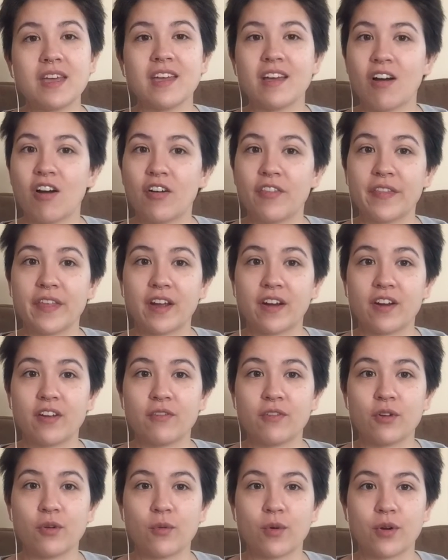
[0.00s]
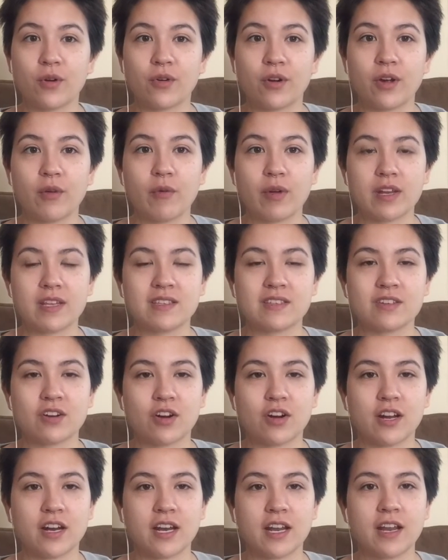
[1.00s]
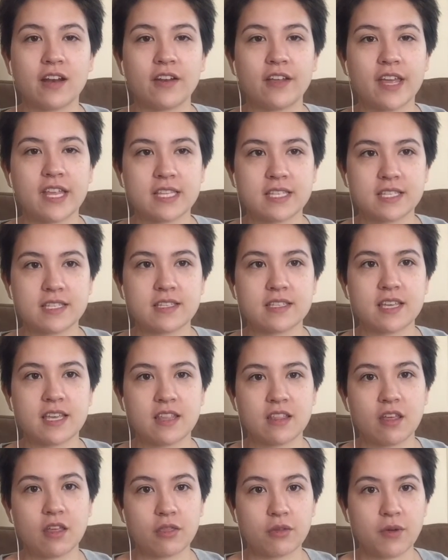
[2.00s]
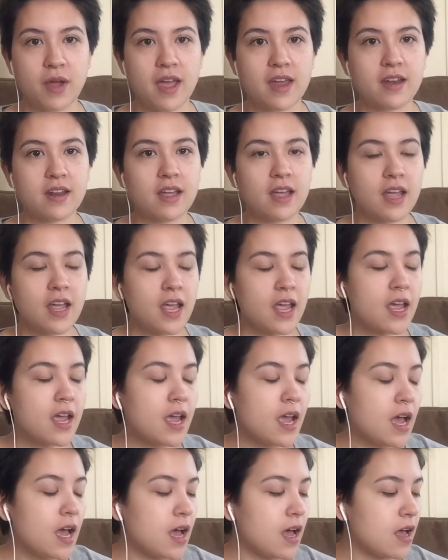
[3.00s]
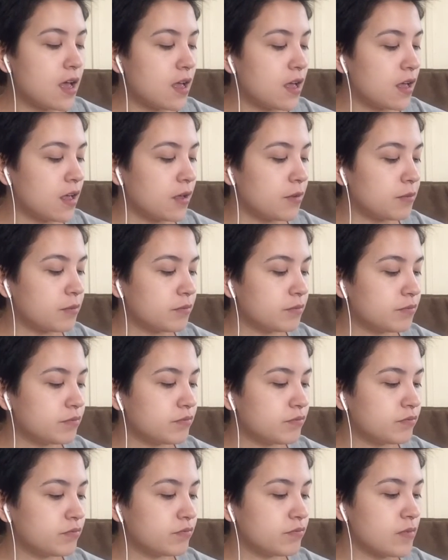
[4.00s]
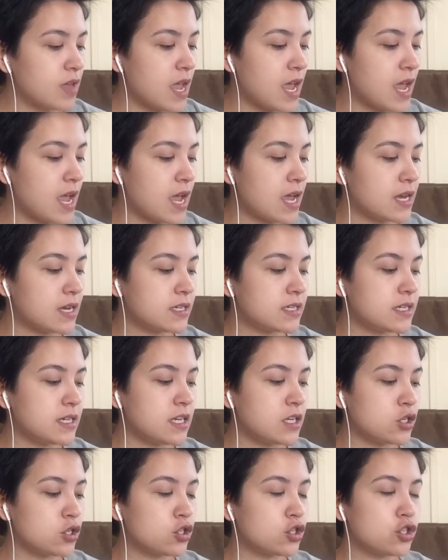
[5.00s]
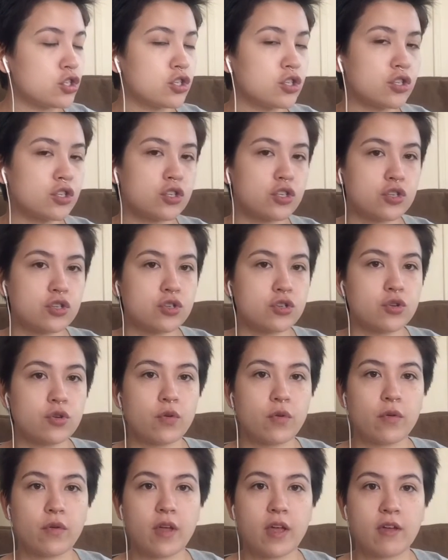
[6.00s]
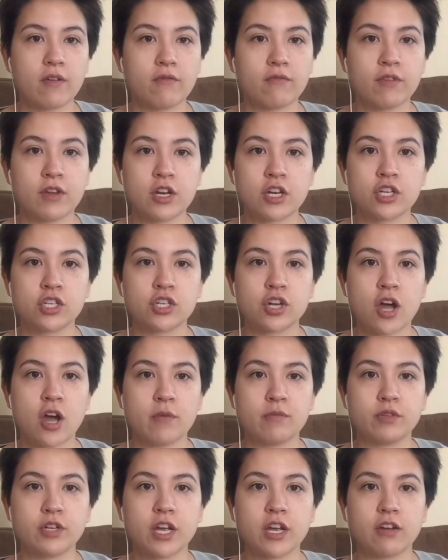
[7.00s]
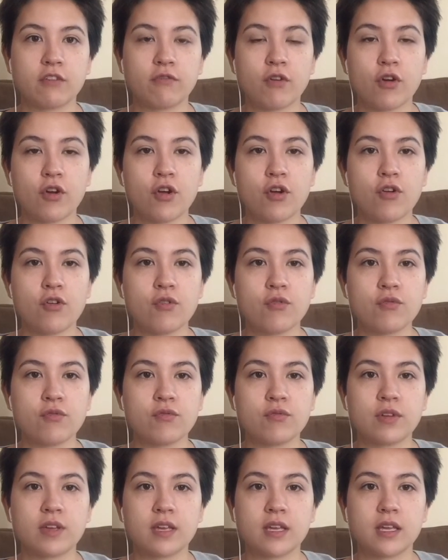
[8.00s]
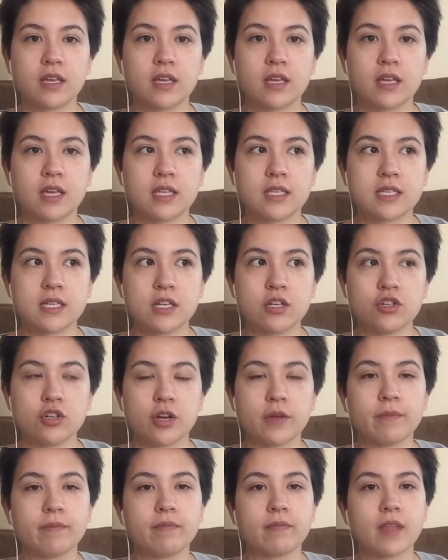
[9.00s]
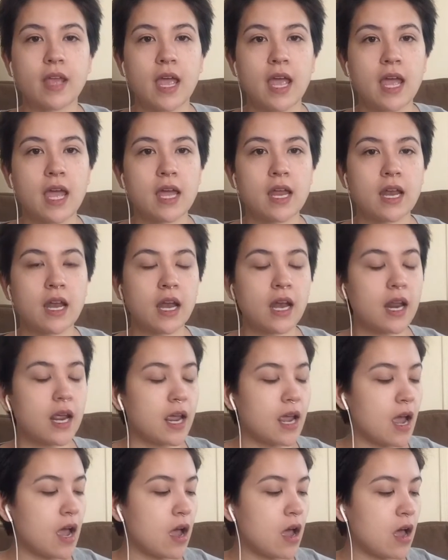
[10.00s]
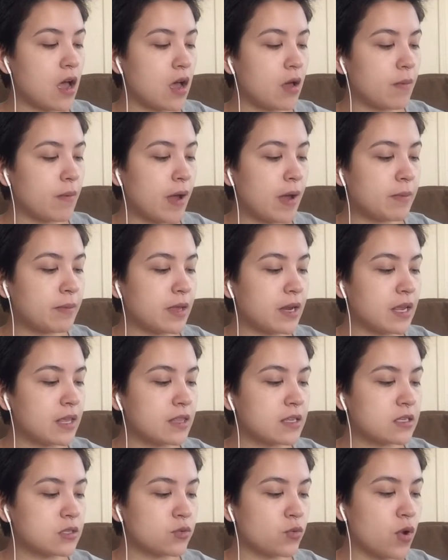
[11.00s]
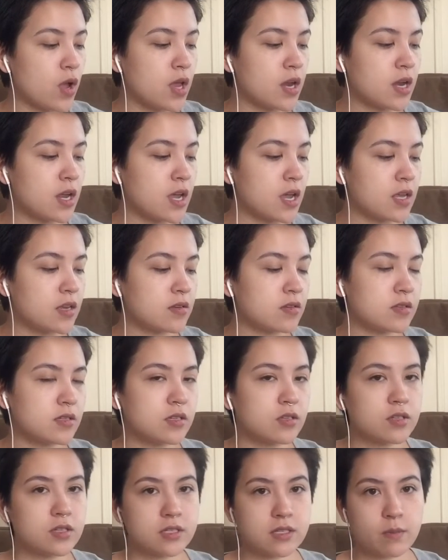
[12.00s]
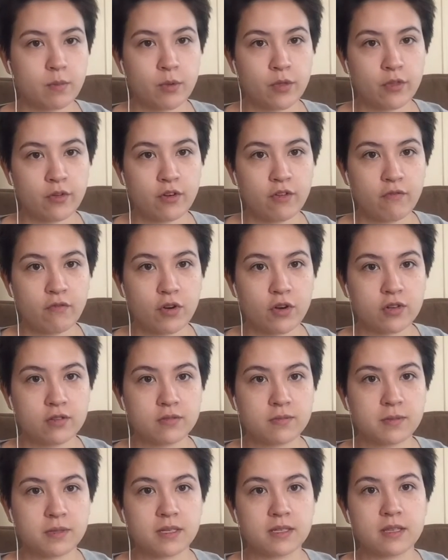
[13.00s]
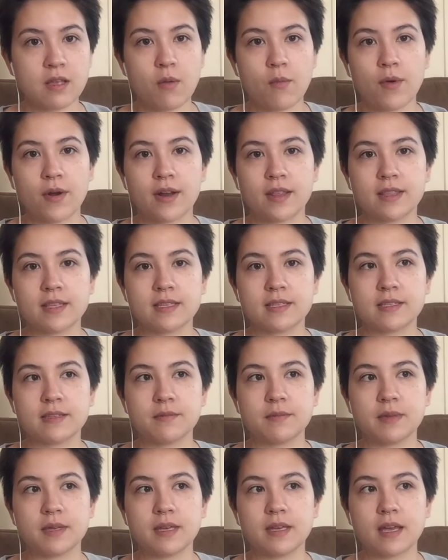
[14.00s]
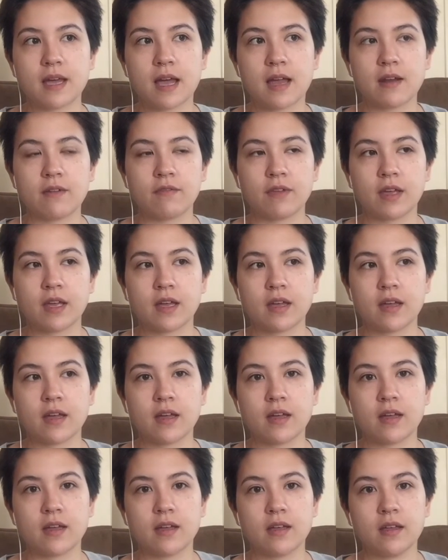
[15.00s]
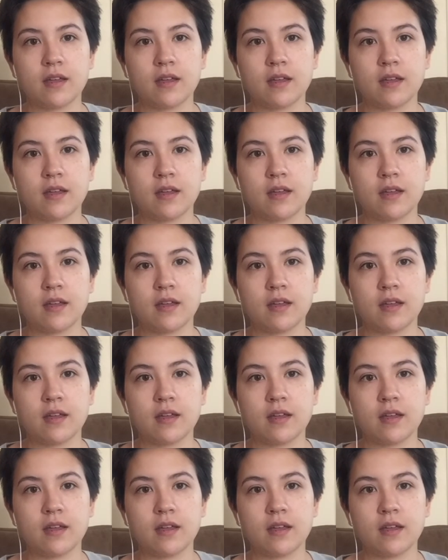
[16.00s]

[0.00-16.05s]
on there if you're wondering when it started. It's in the thread. And each finished object photo gets an entry. And I'm letting this run until December 31st because I wanted this to be kind of like a